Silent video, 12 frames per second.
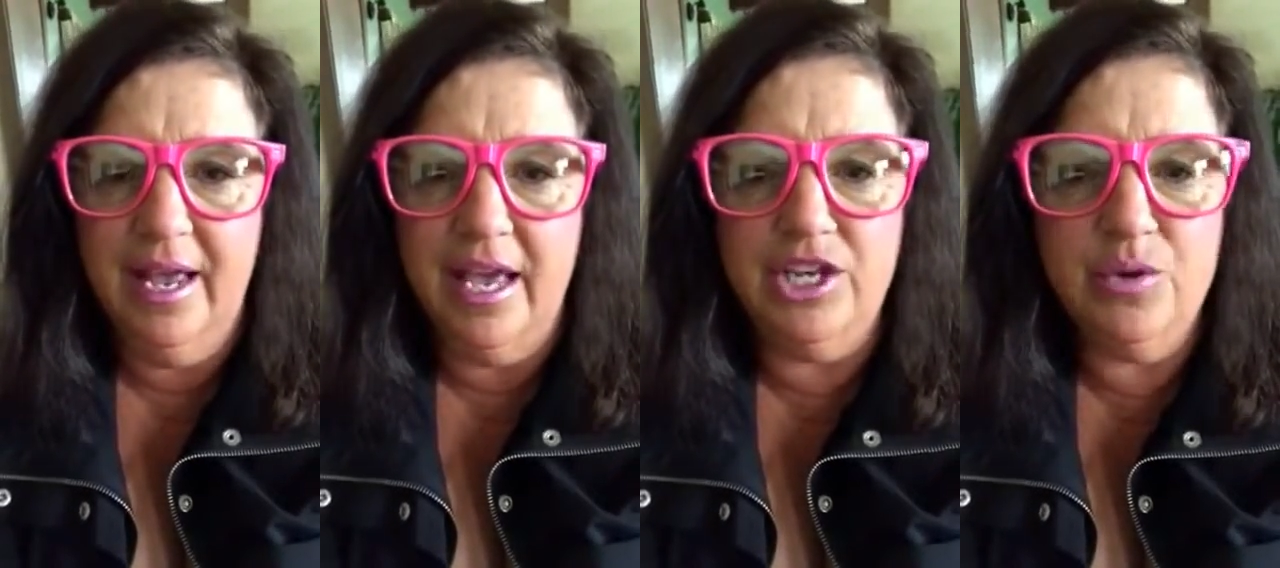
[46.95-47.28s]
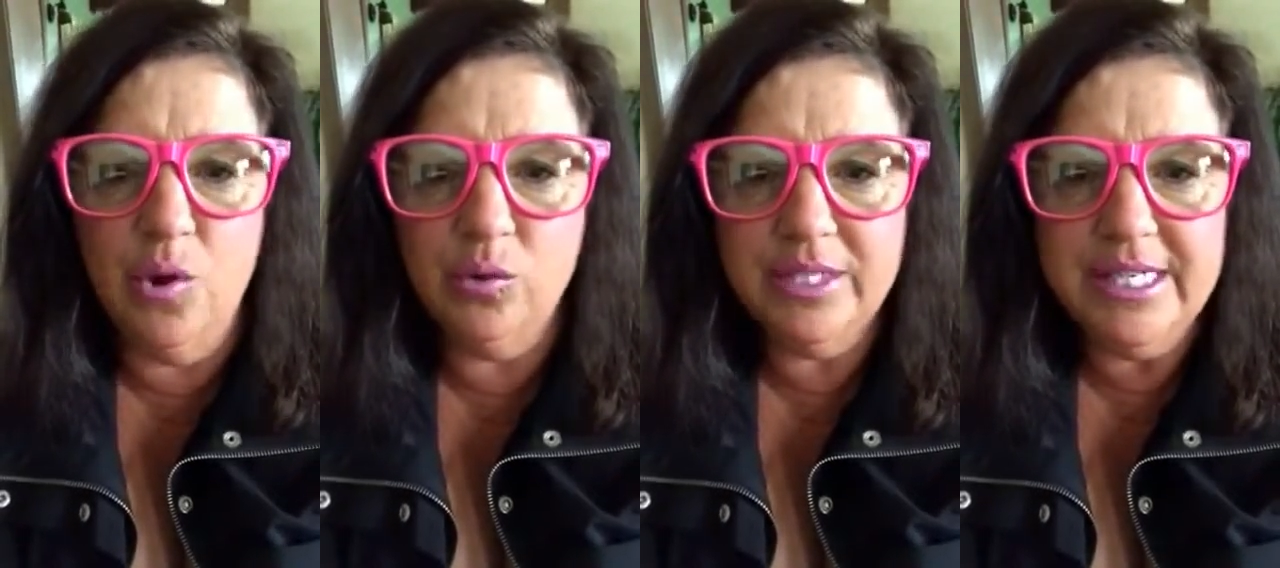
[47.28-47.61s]
and
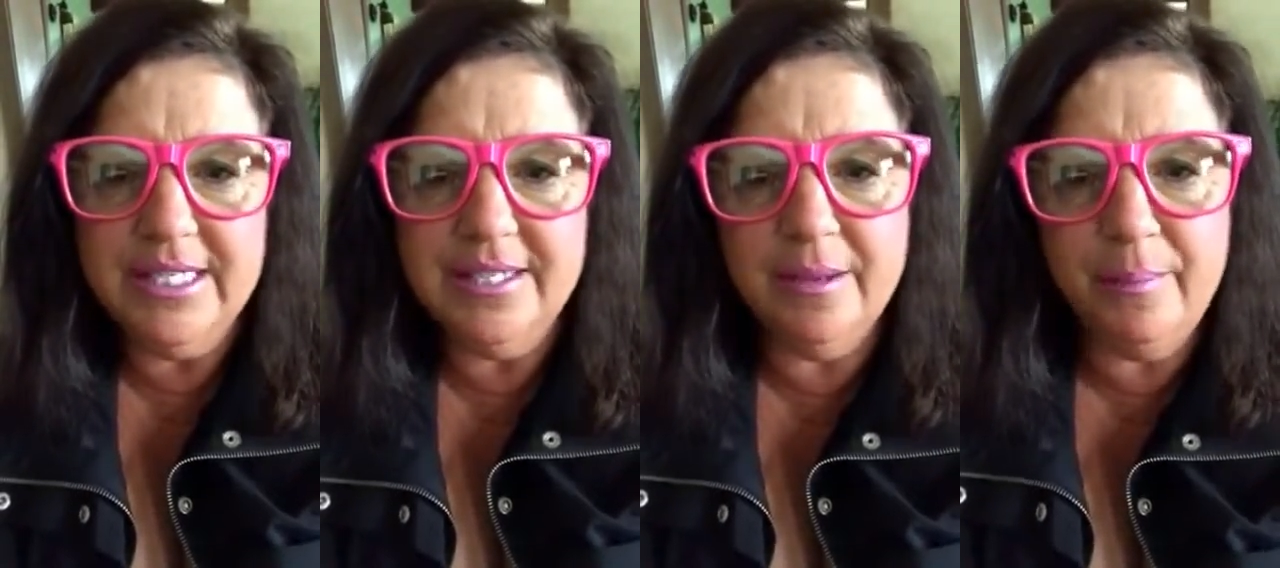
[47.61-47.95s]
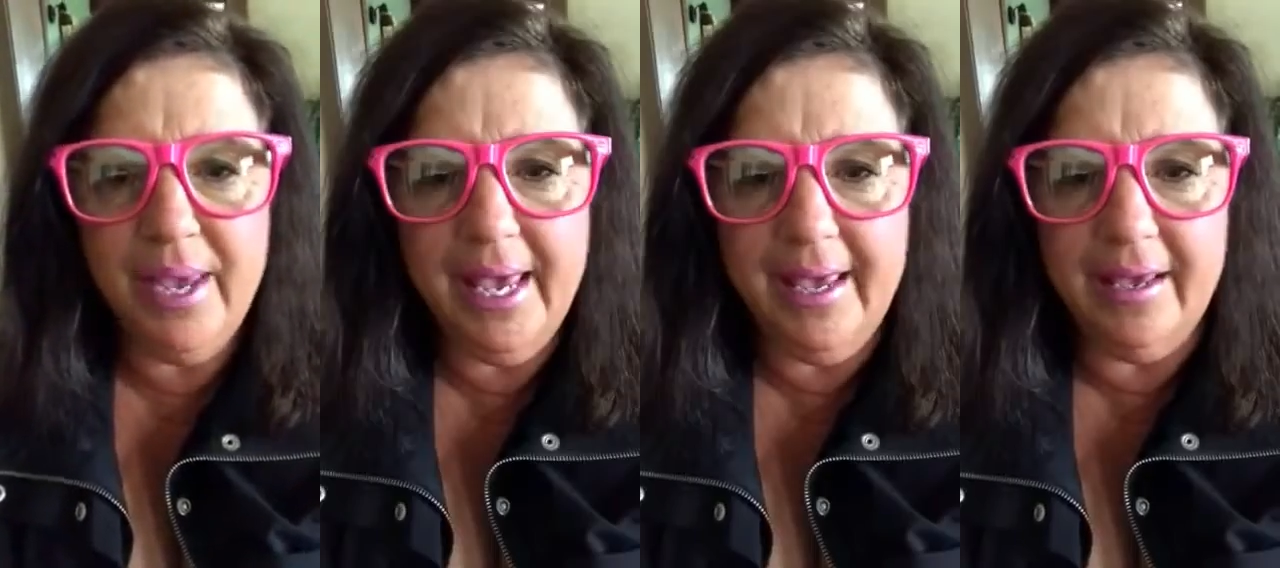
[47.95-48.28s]
you only see
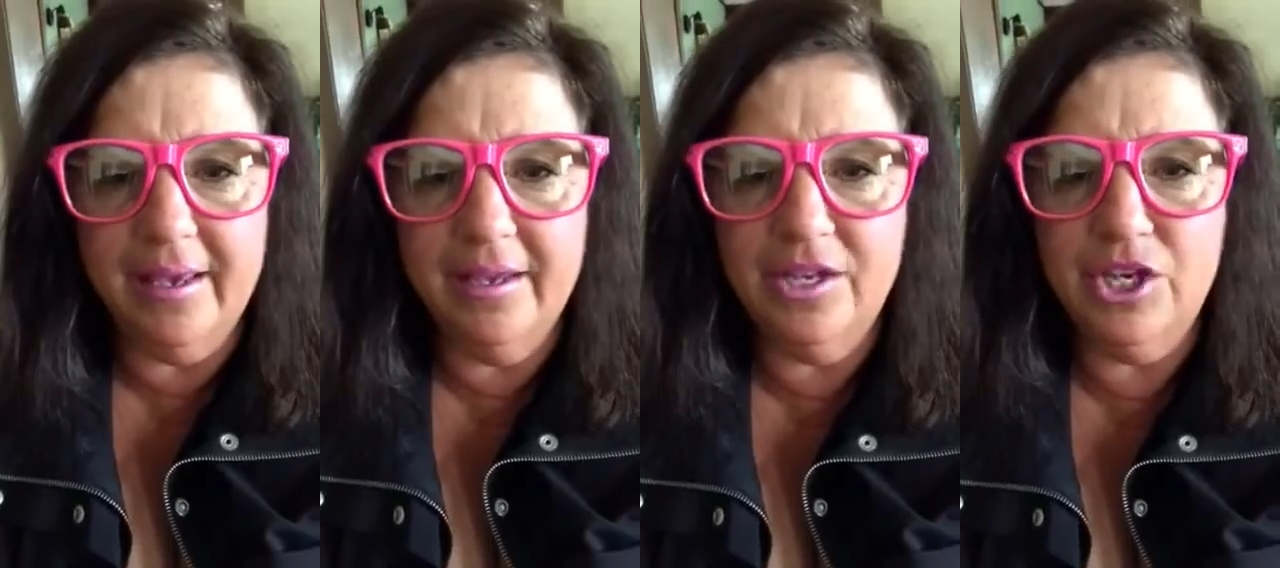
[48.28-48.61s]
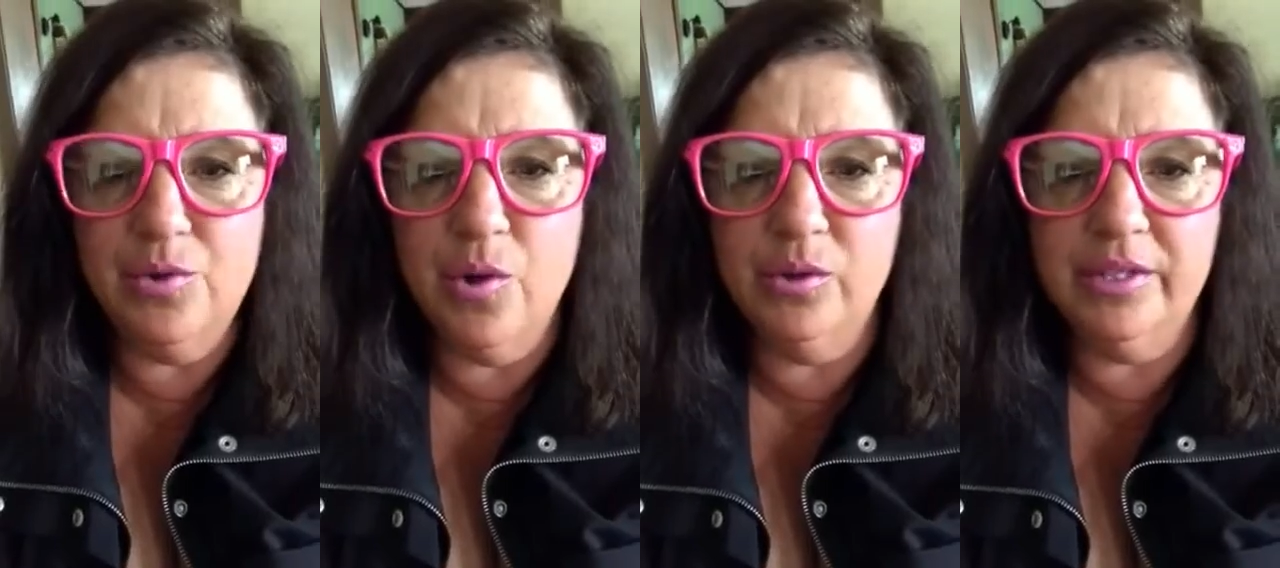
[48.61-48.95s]
pink.
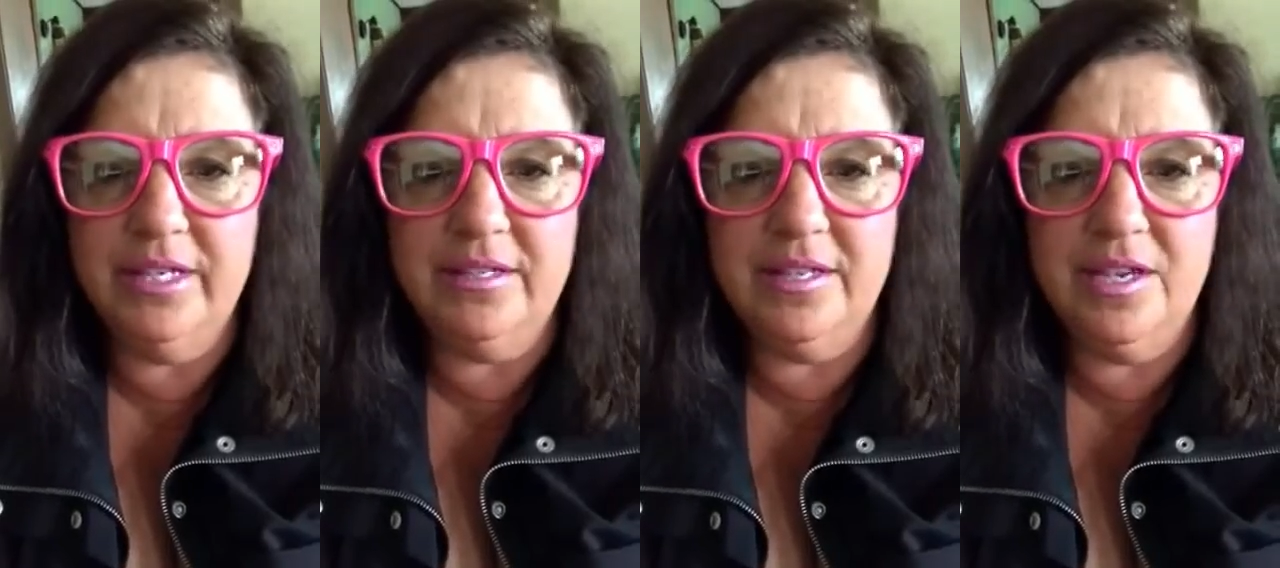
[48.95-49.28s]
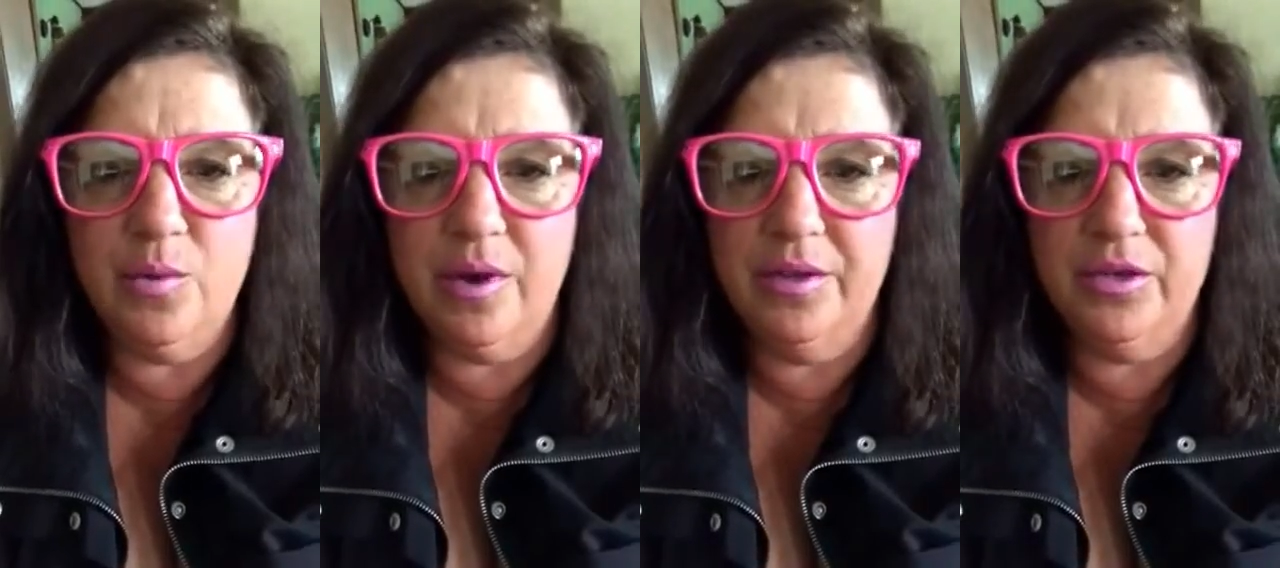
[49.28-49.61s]
You only
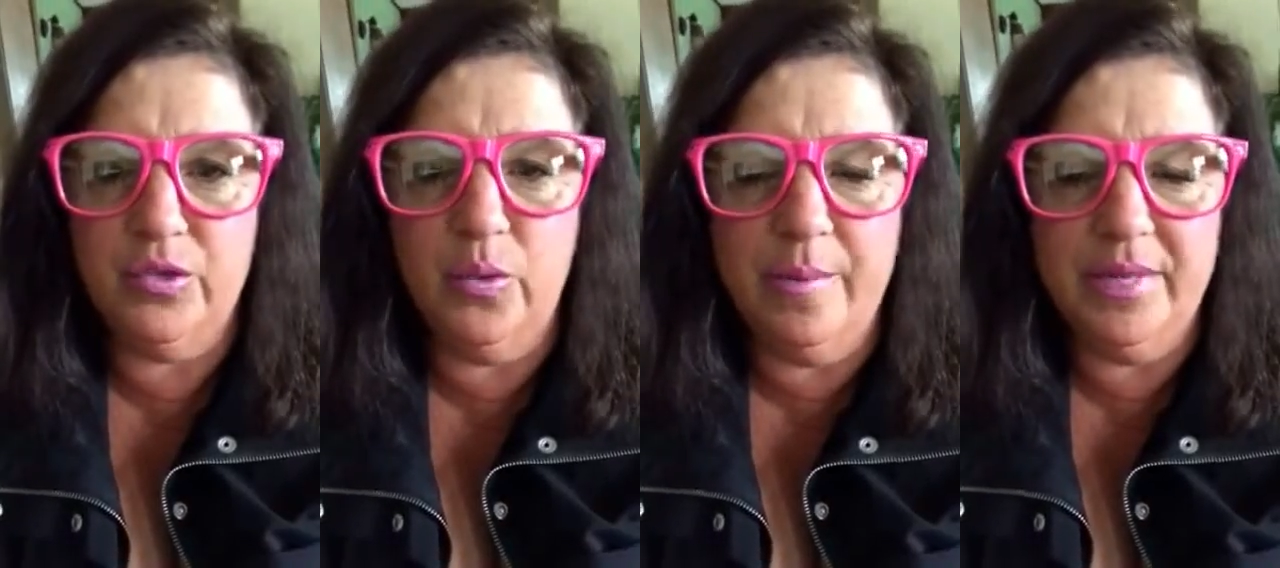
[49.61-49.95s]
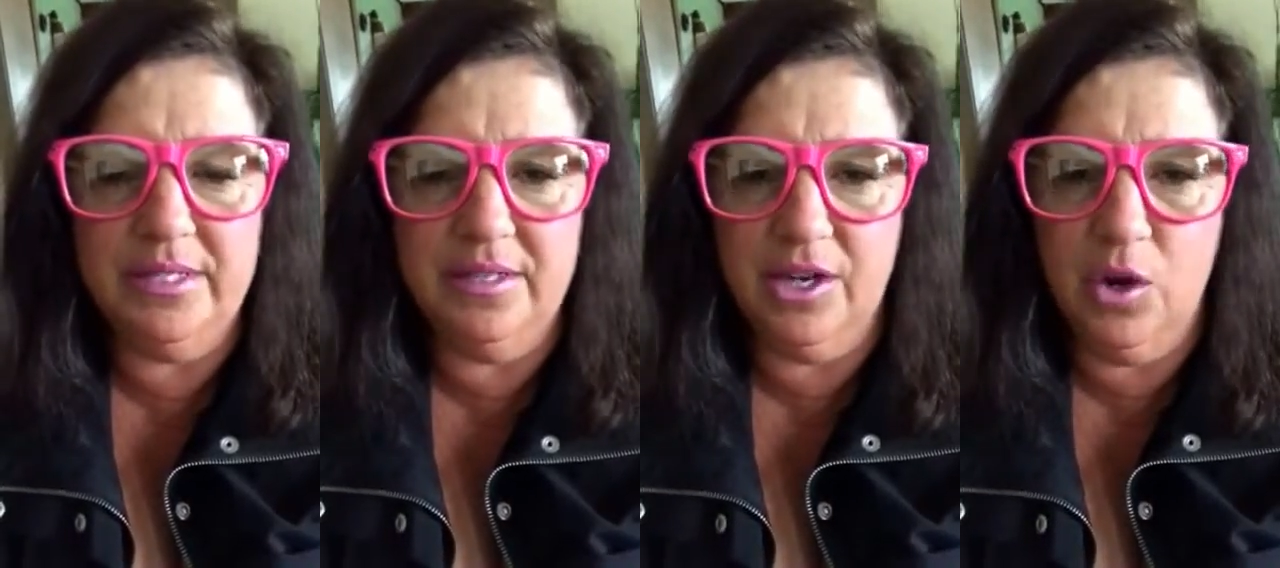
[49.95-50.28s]
see where there's
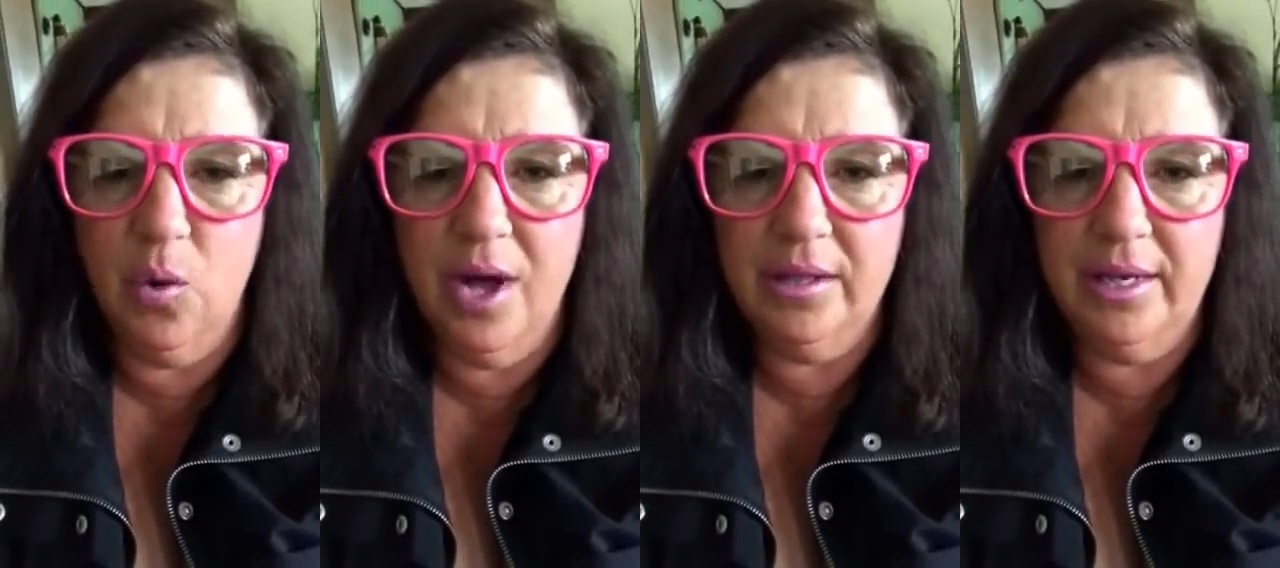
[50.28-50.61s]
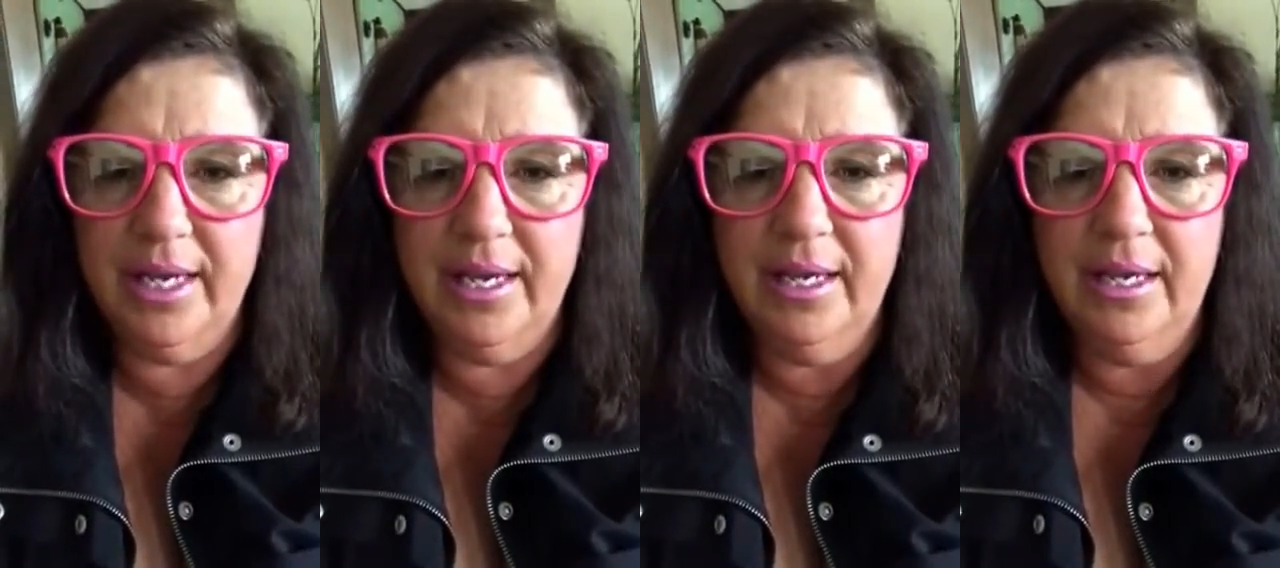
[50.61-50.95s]
women's
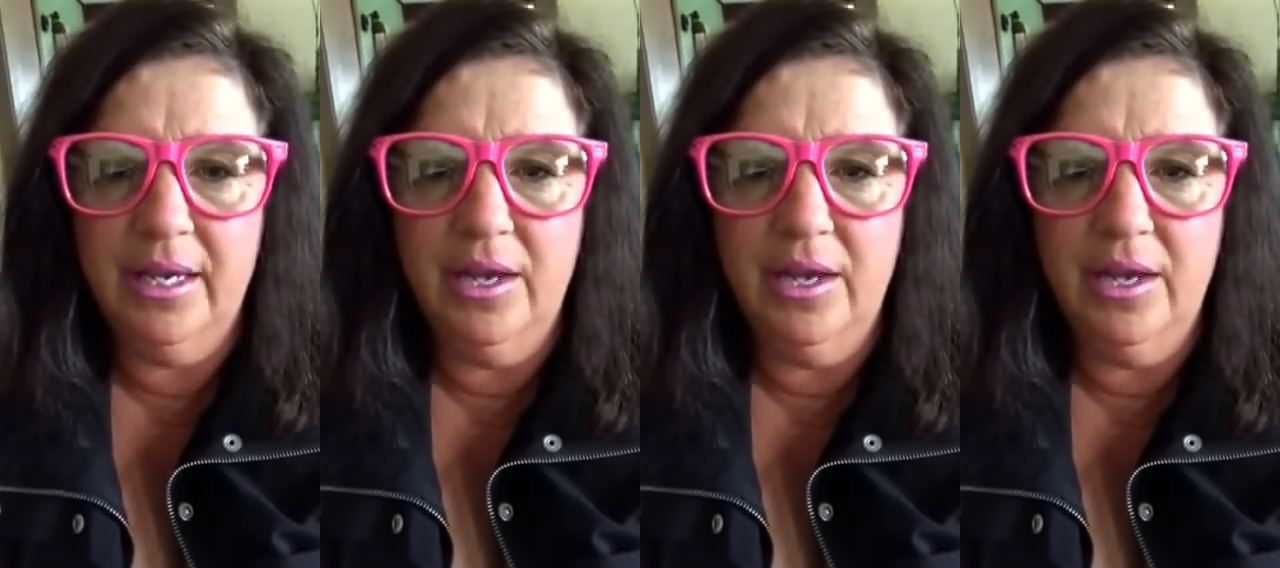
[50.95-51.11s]
inequality,